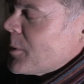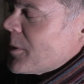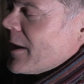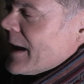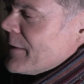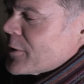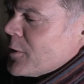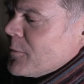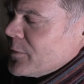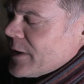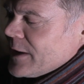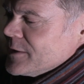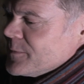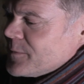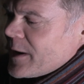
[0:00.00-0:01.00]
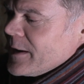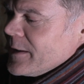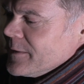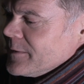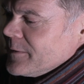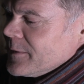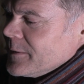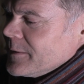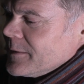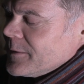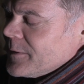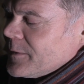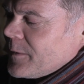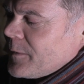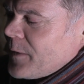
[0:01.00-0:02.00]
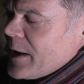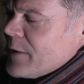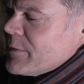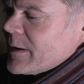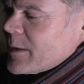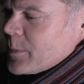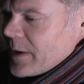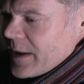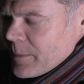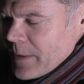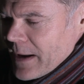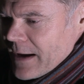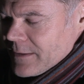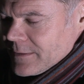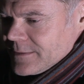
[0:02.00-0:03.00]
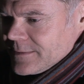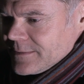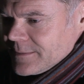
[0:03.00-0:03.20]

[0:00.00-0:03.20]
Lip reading: and I have a conversation very frequently about